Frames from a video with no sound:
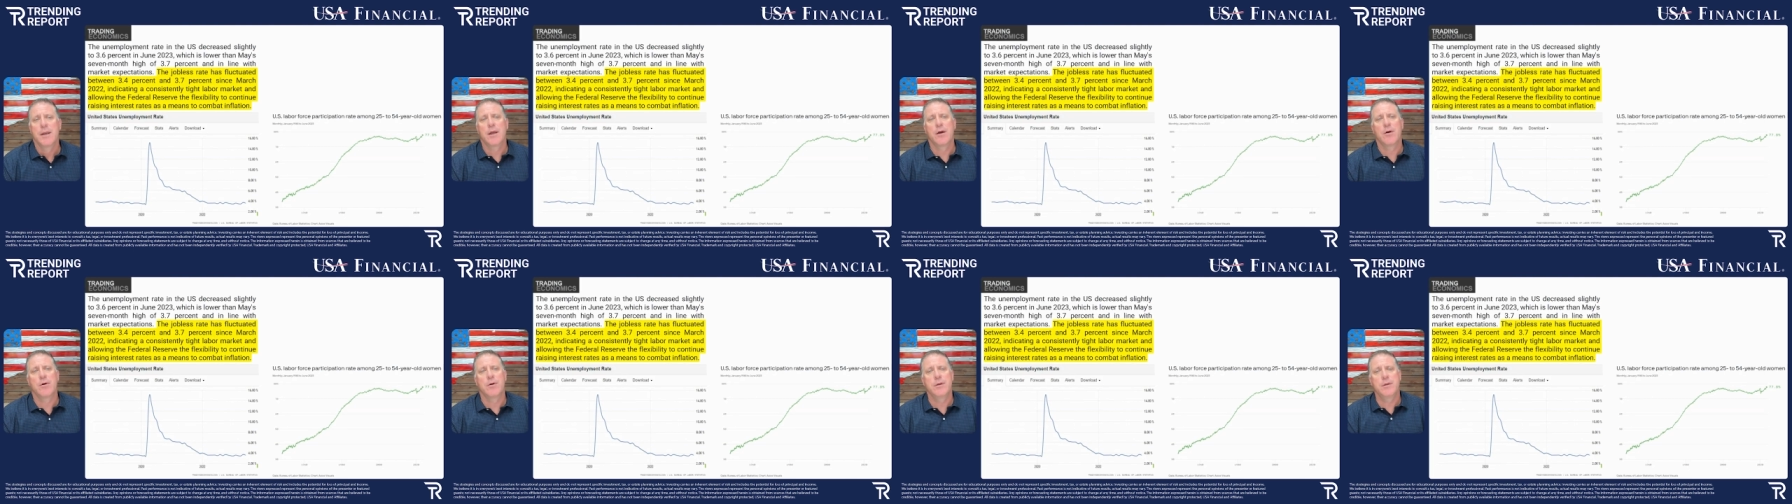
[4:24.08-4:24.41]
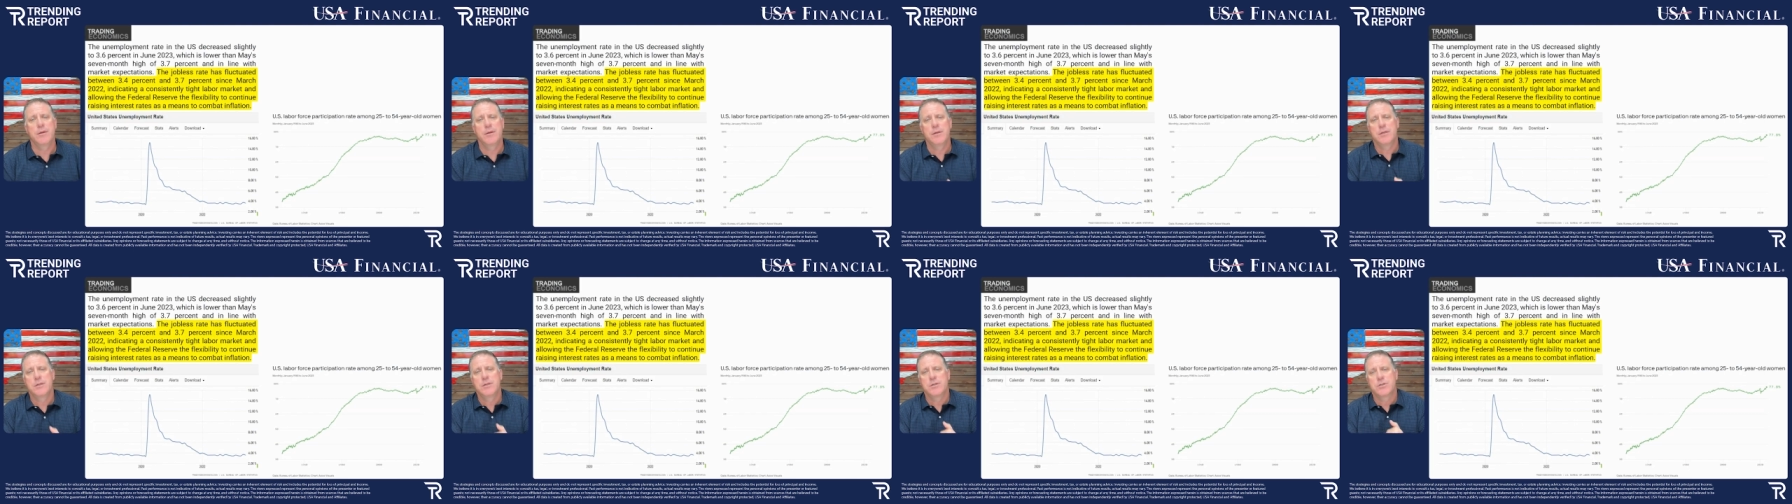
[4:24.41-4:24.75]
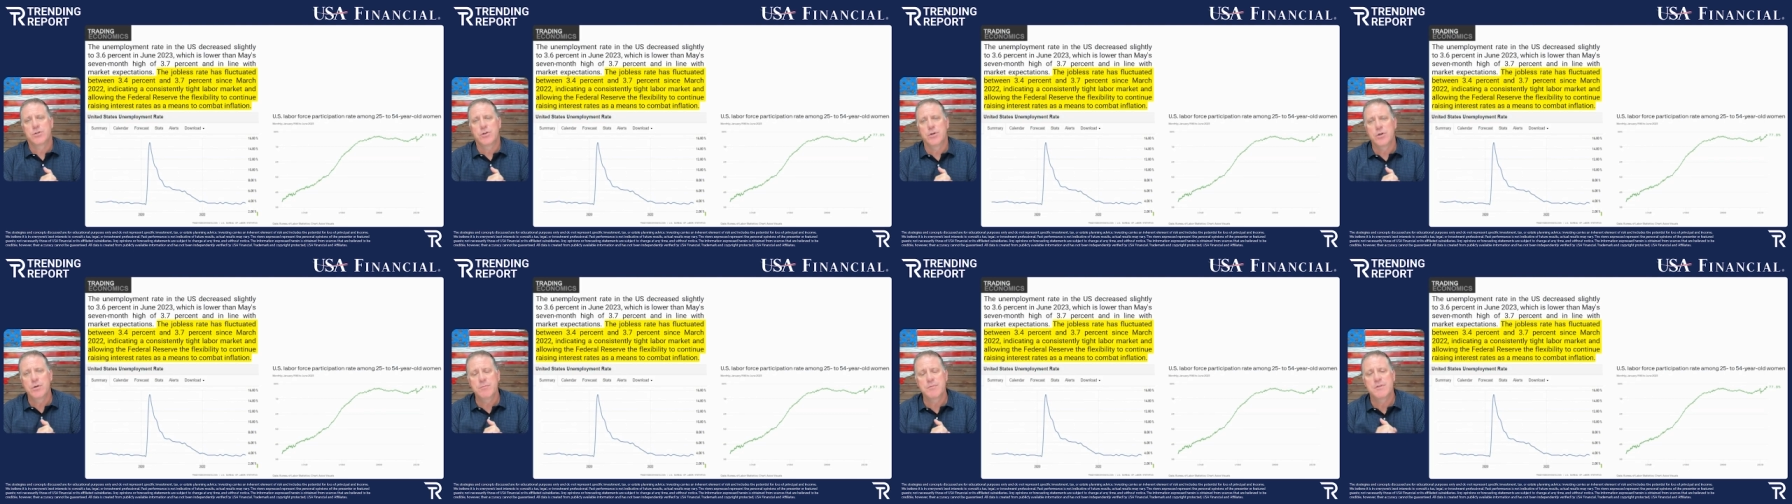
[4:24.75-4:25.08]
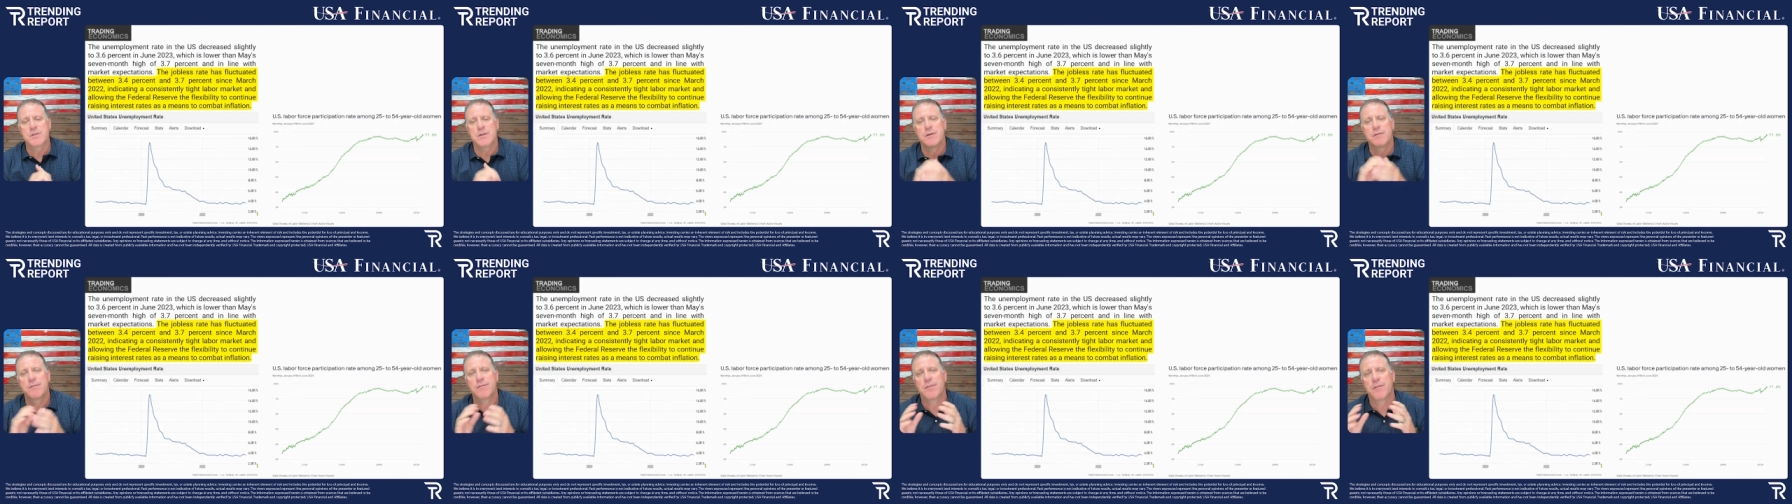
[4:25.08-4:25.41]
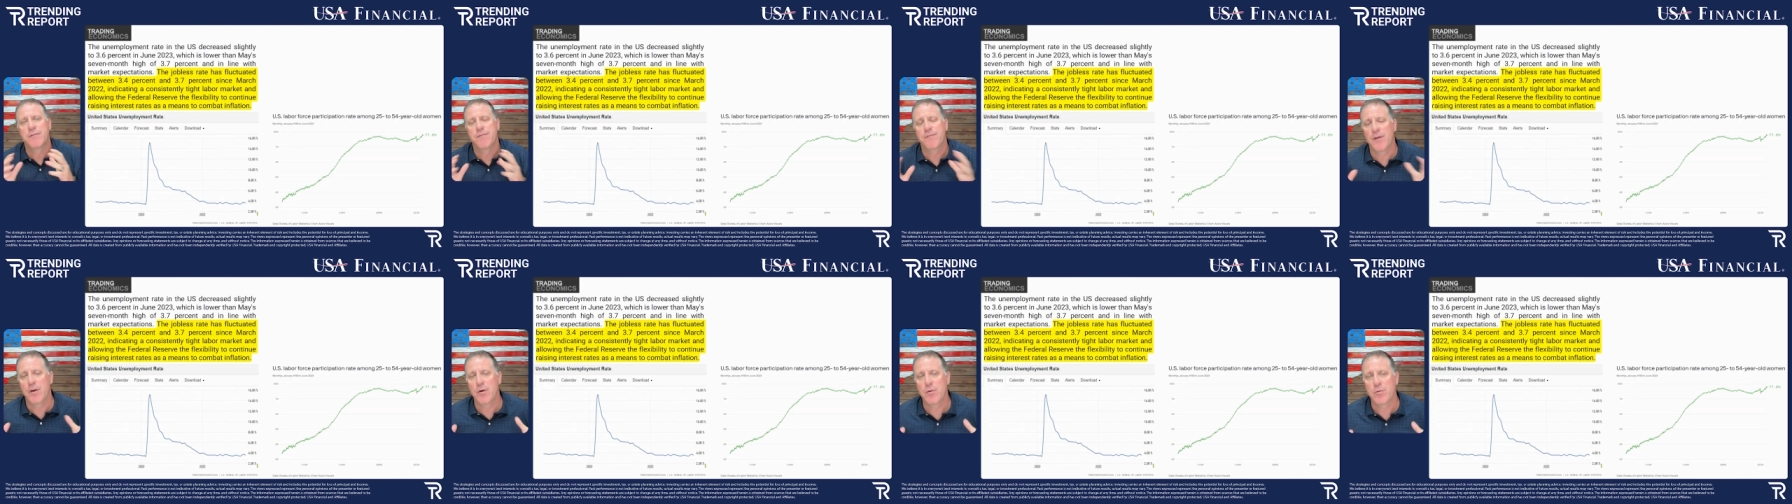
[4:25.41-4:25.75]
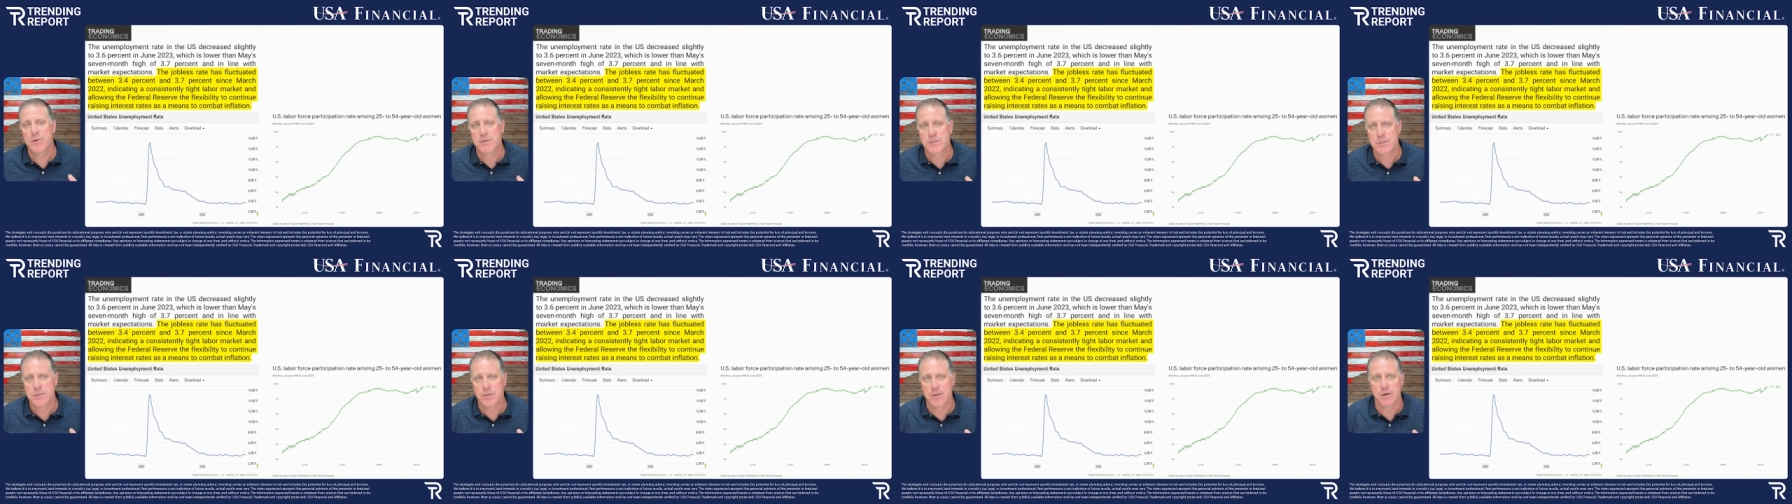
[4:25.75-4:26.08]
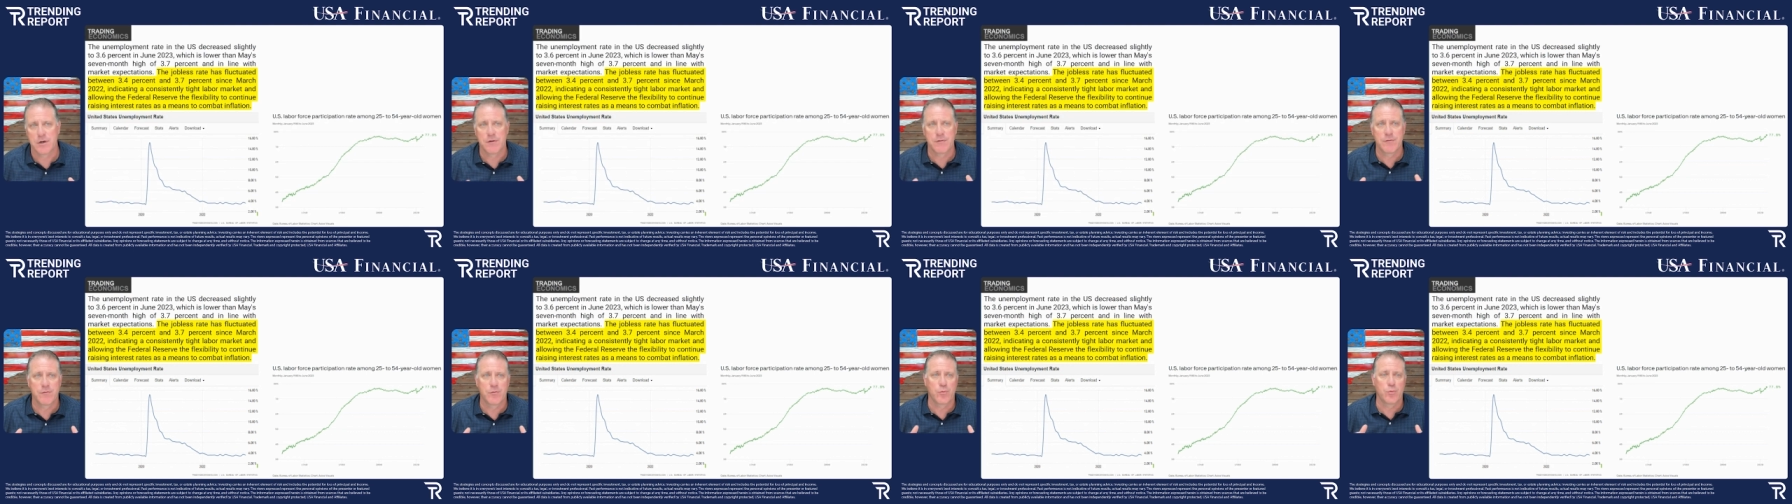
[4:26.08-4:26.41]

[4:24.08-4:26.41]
Now, in terms of the Federal Reserve